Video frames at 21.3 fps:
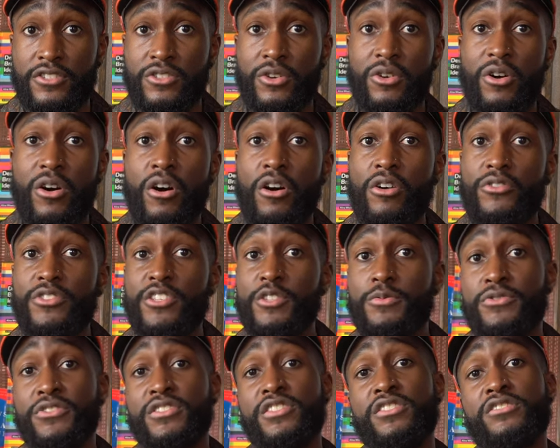So all
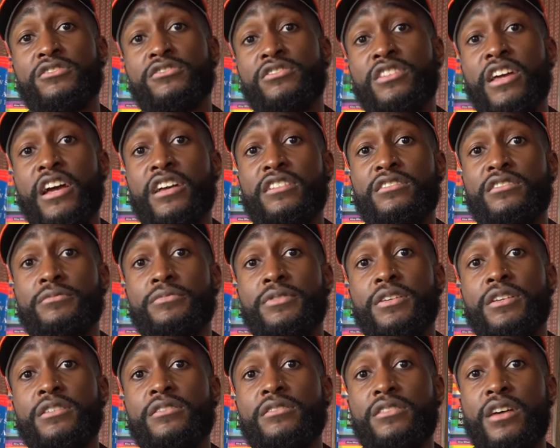these procedures are actually
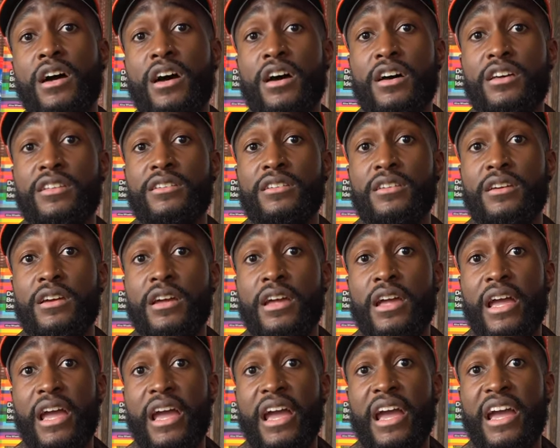being done
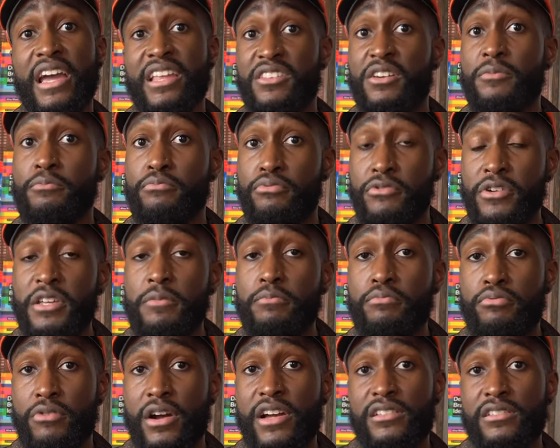and they're pretty
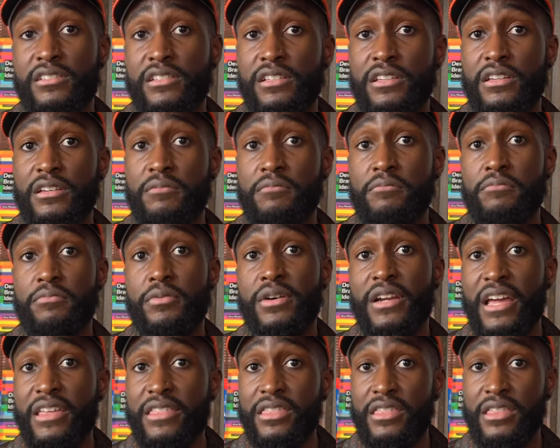pricey,
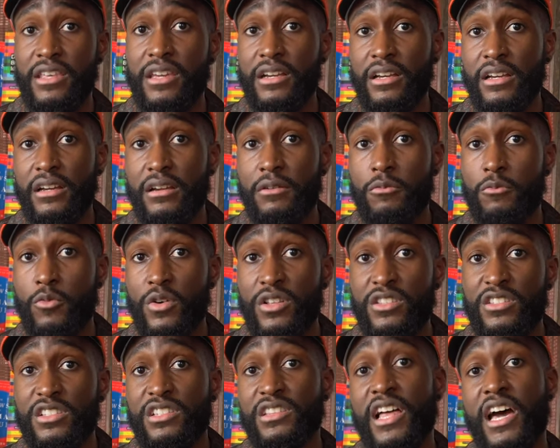but I think
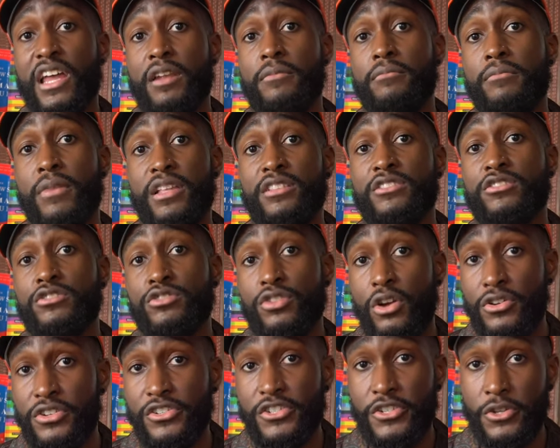once a lot of men
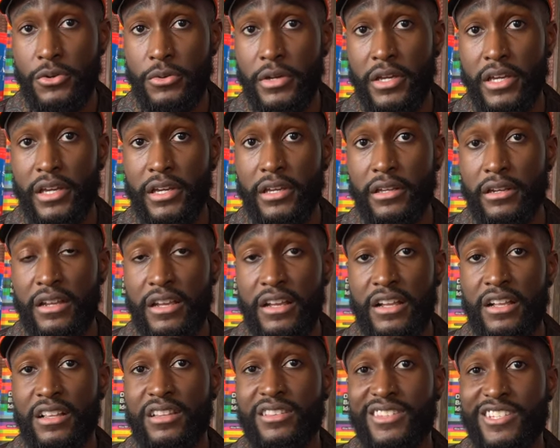start doing it,
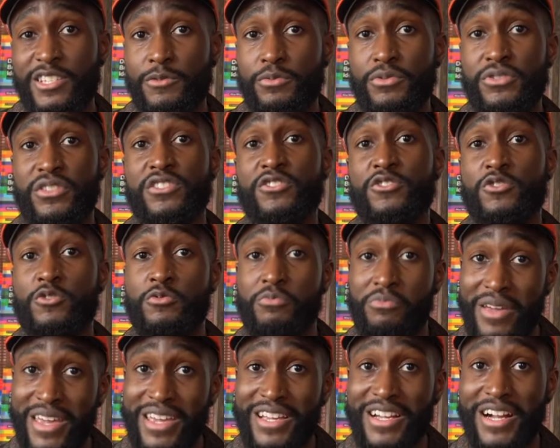these
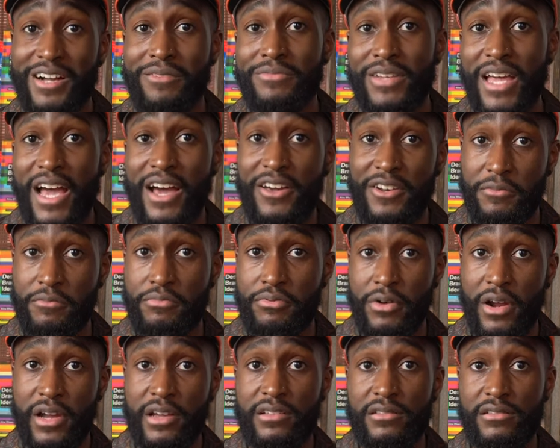procedures may come down in
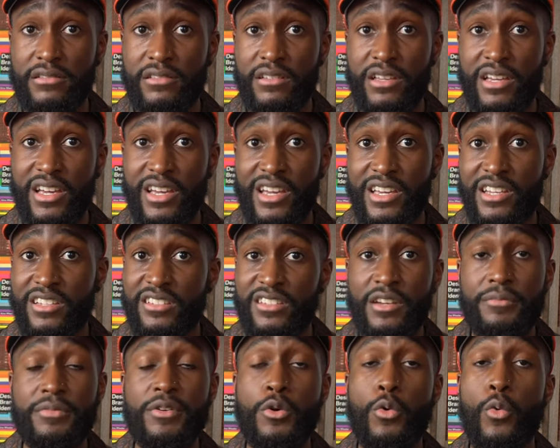price and it's
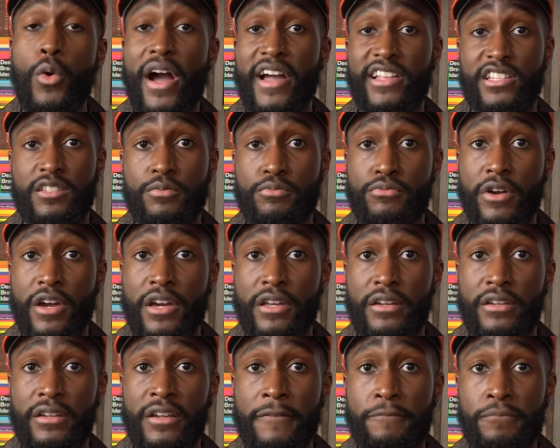gonna be
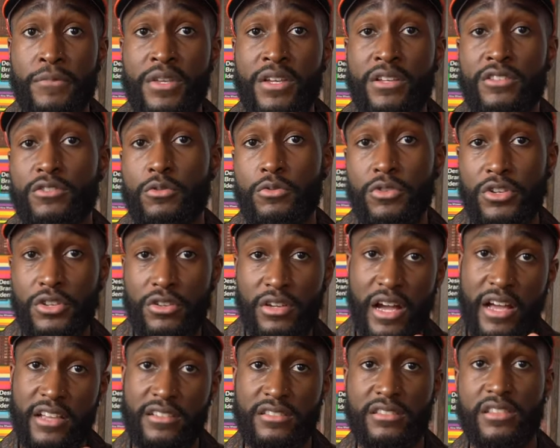widespread. So what do you
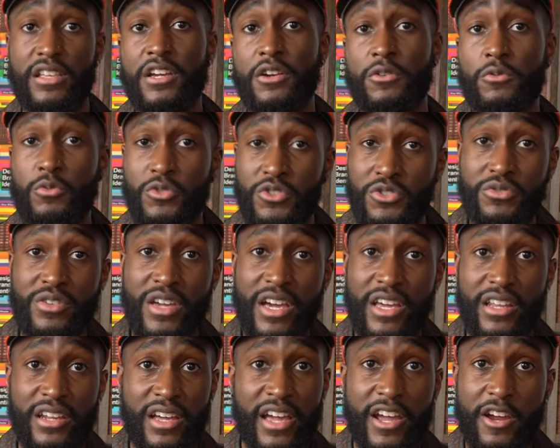guys think? Would you
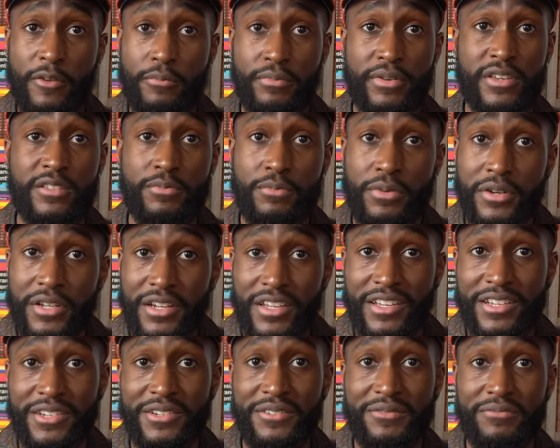get a hairpiece put
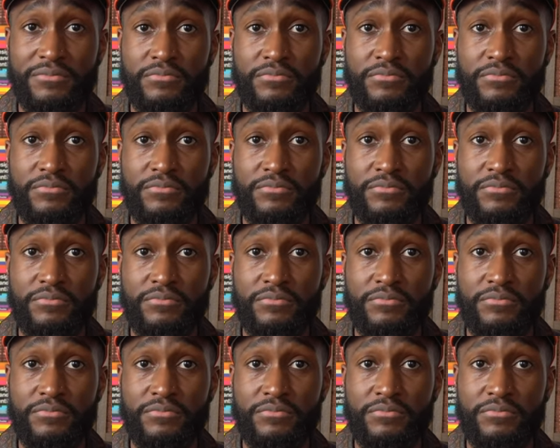in,